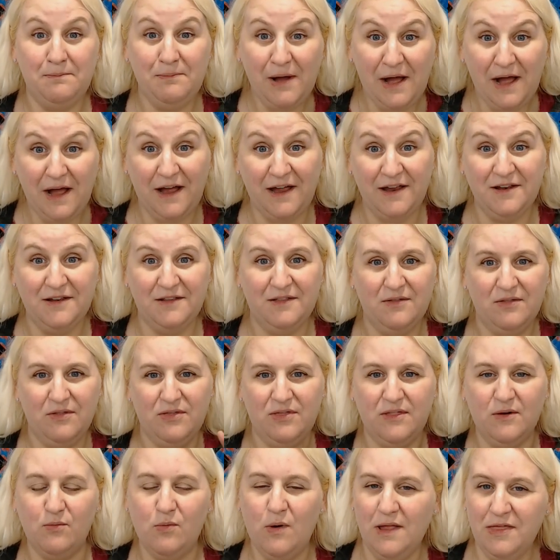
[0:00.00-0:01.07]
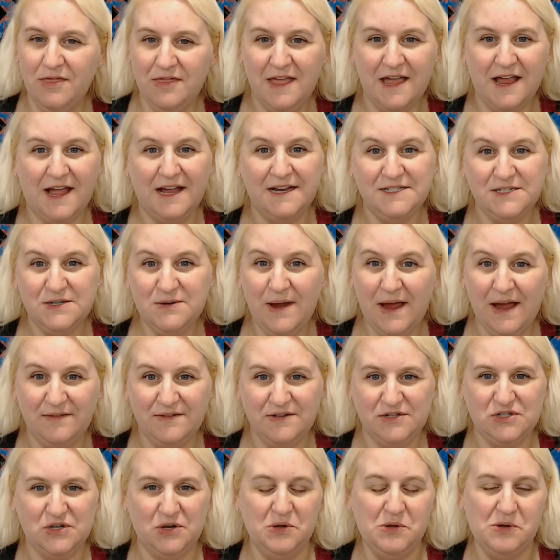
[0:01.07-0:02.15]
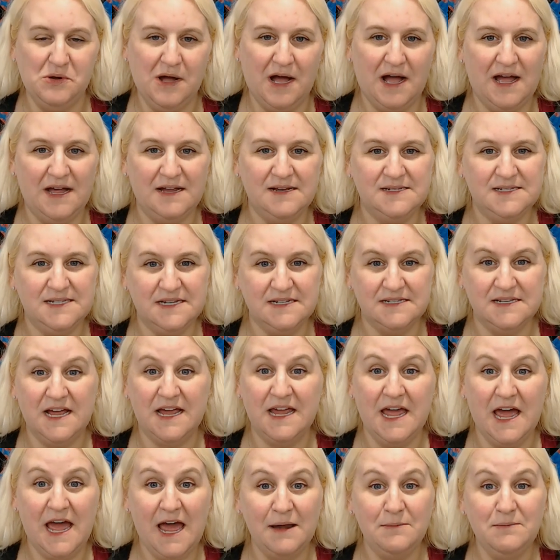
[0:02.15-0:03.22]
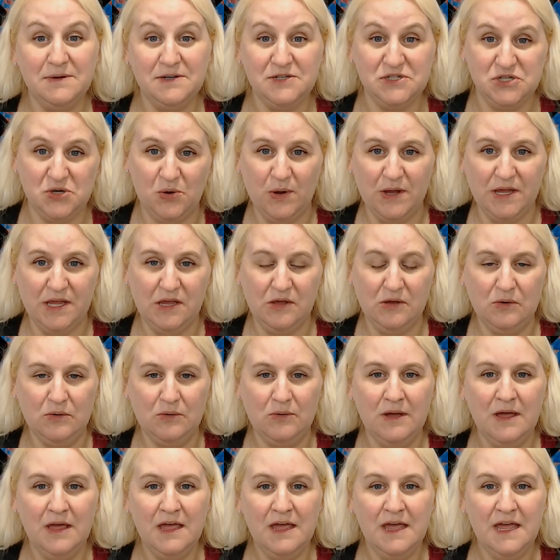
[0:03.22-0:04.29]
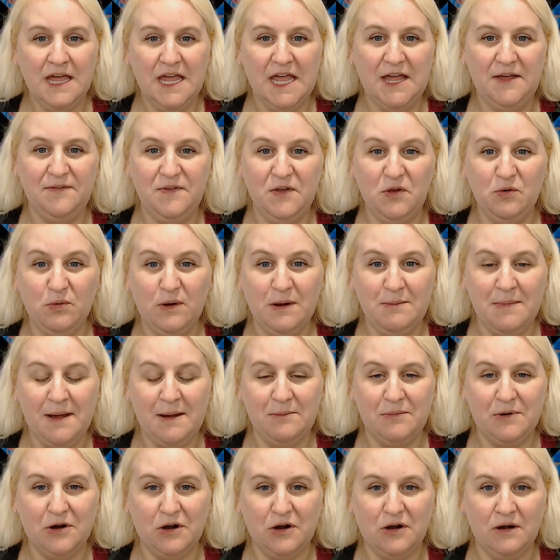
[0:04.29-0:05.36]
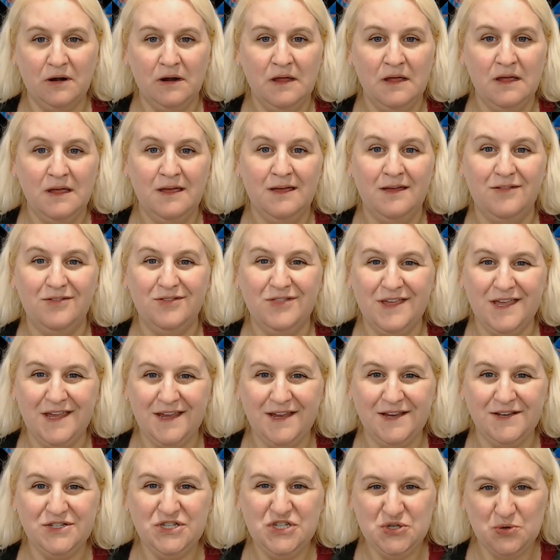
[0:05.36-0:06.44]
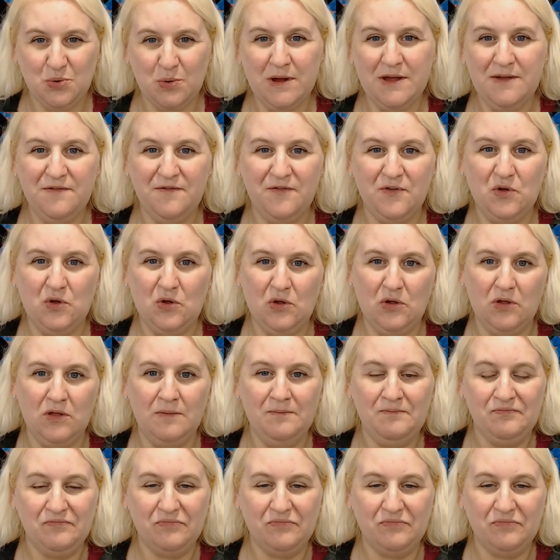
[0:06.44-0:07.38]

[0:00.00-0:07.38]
But the one thing I do have to show you guys is I had been showing you, if you remember, the Joyful